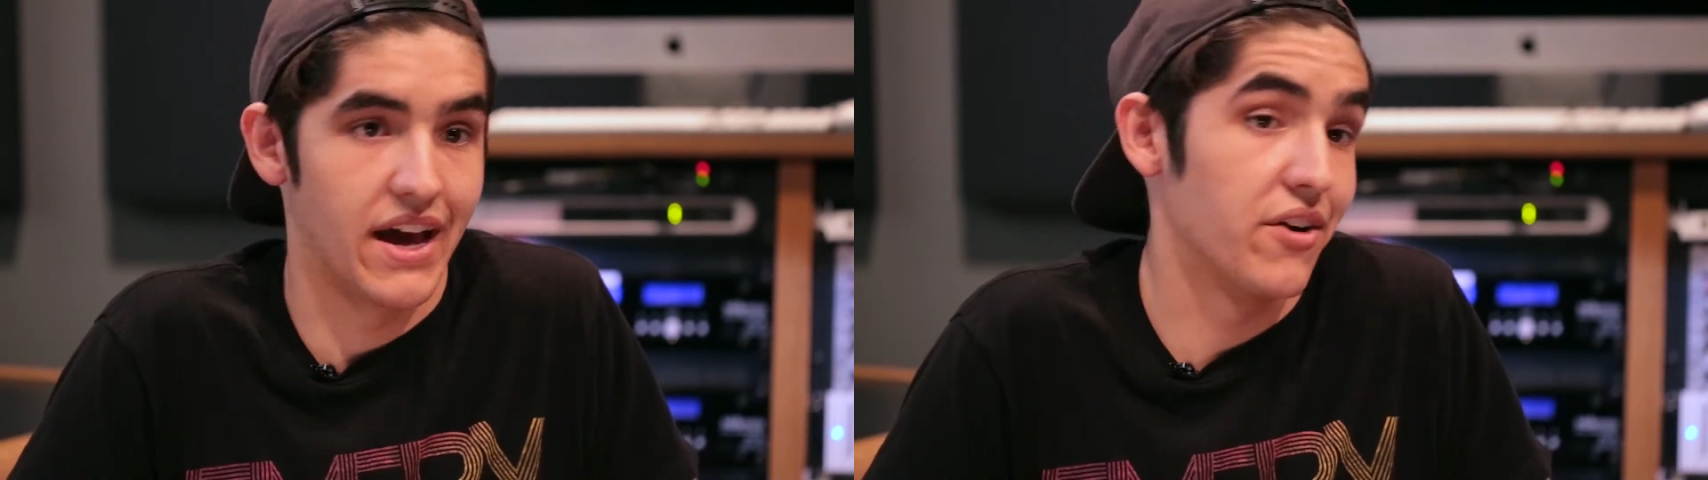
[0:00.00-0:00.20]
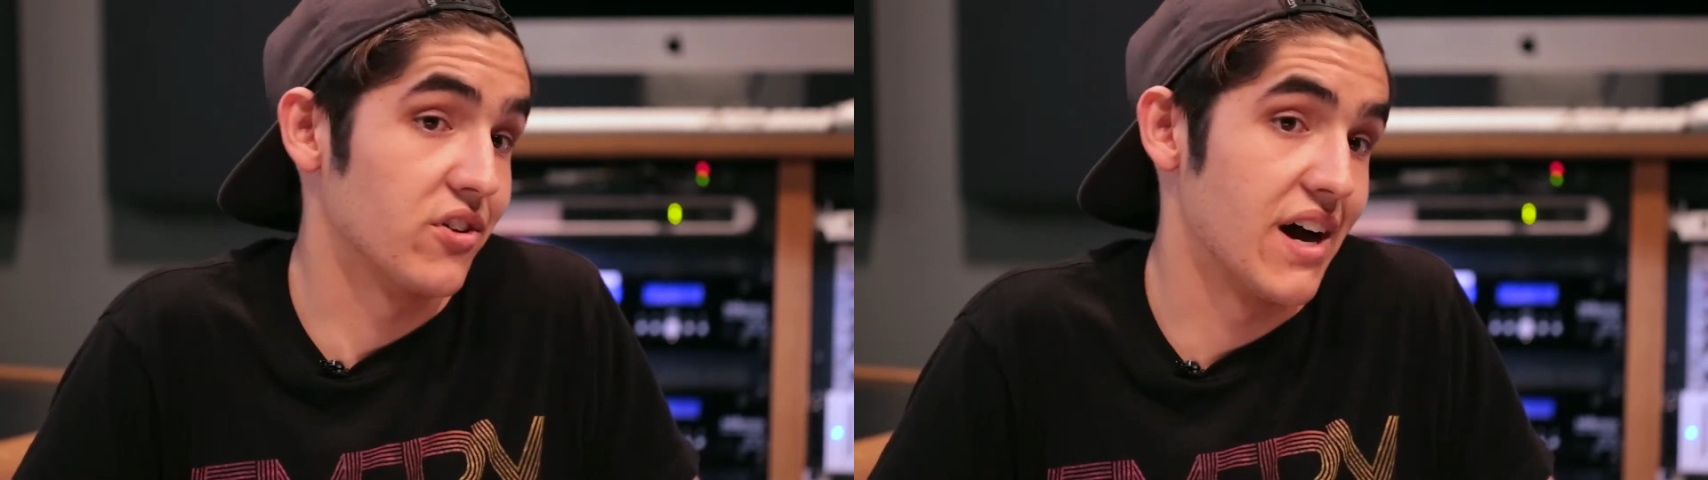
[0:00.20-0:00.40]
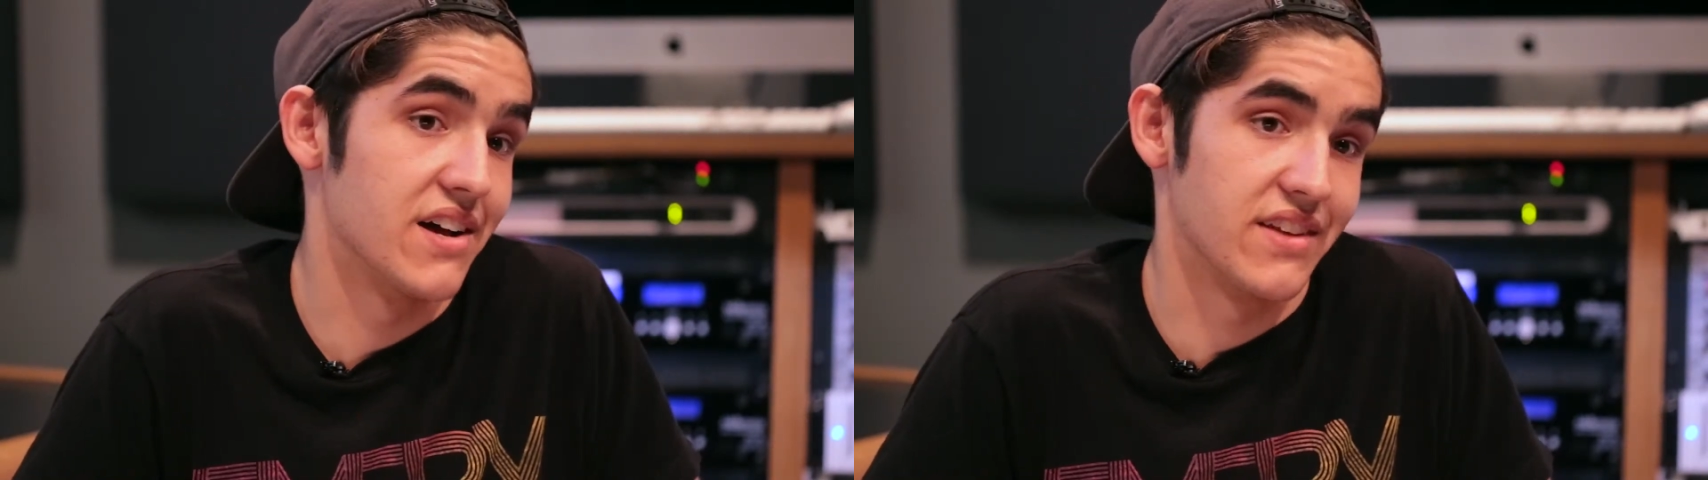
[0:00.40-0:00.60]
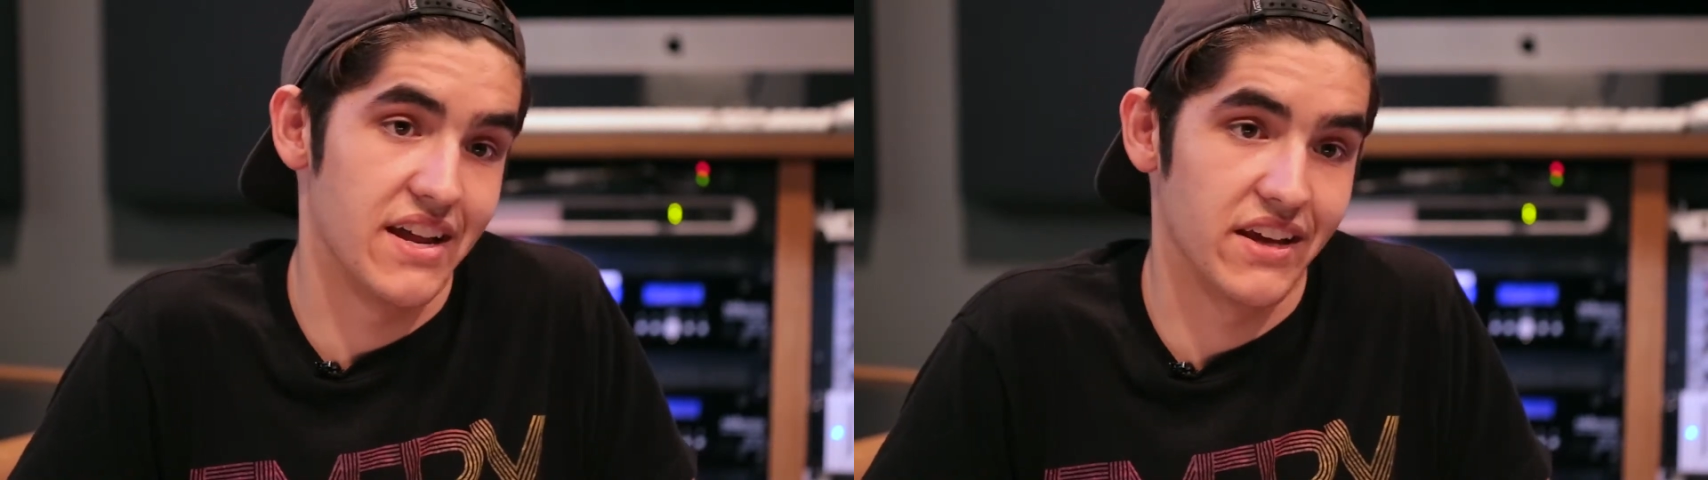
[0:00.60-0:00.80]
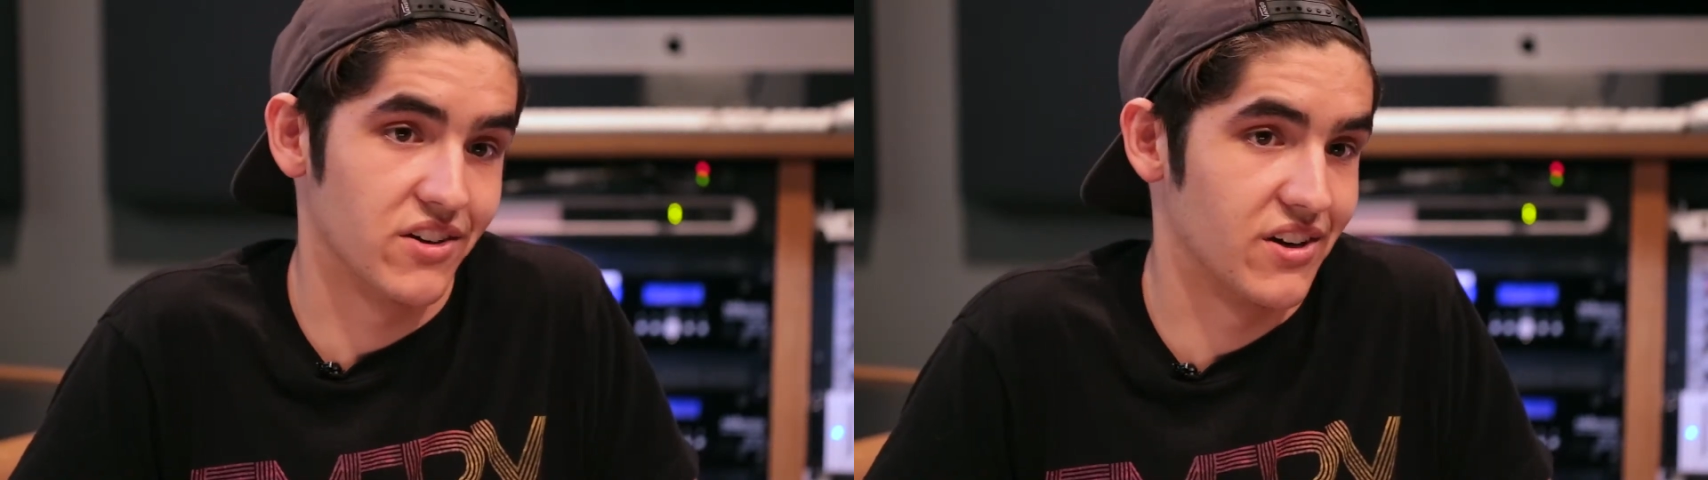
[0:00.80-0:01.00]
out of class
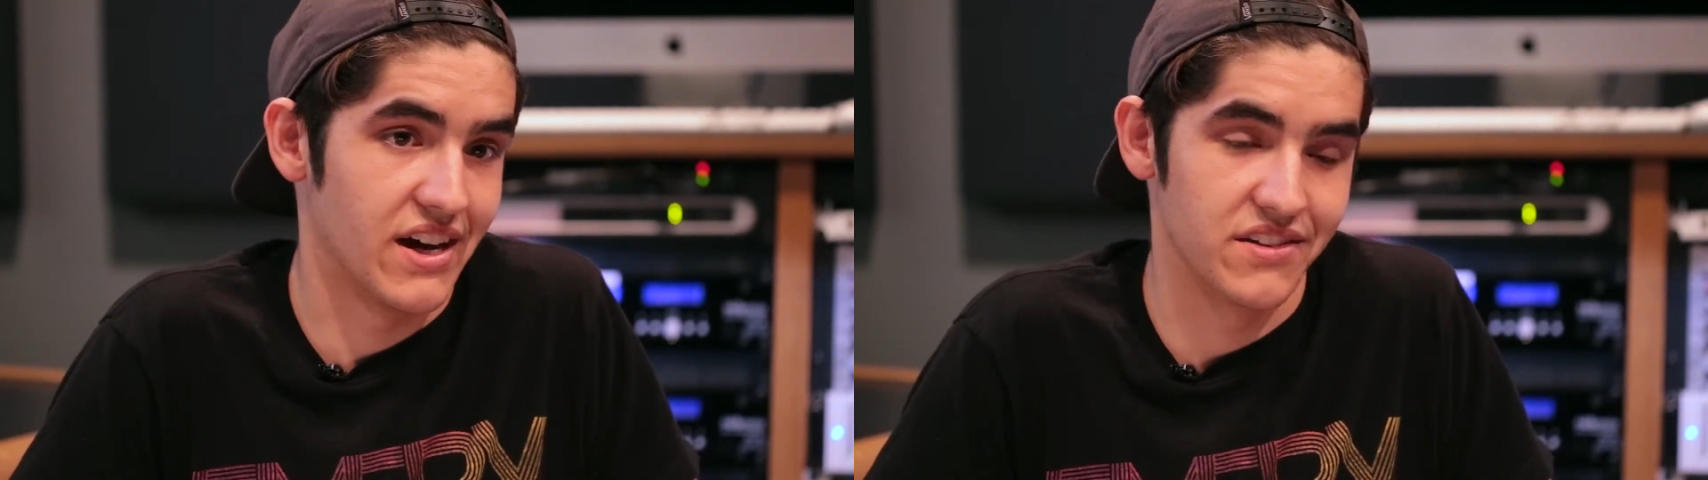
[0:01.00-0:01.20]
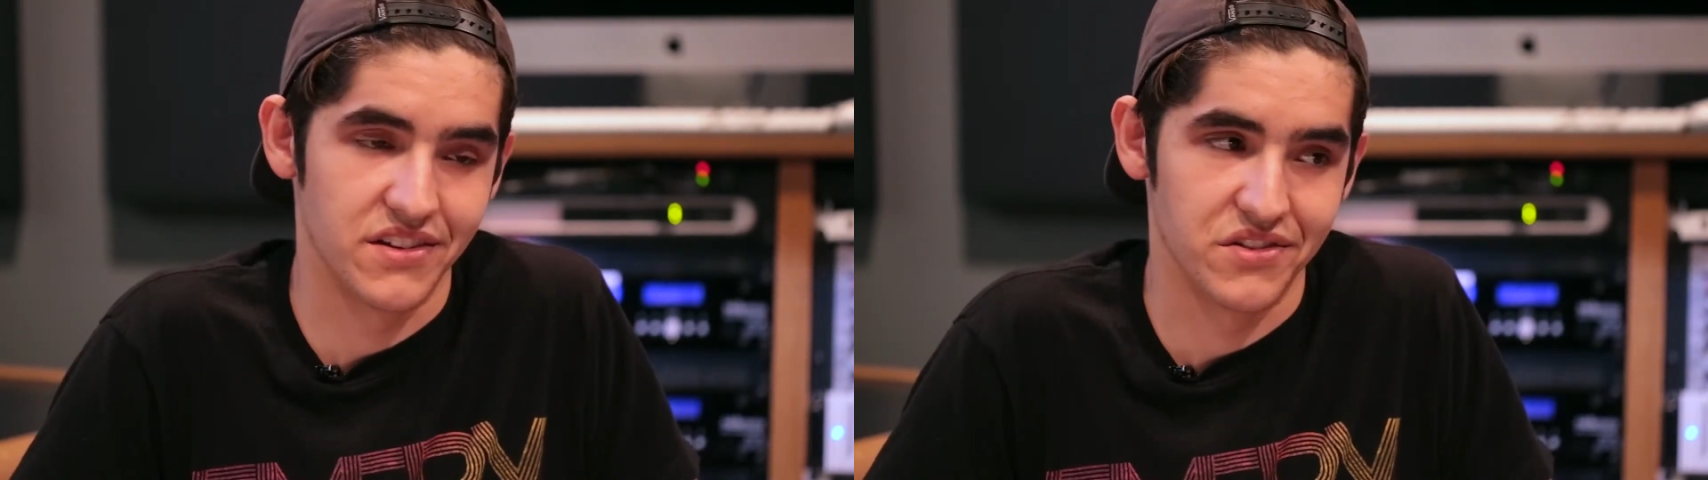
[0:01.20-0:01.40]
and in class,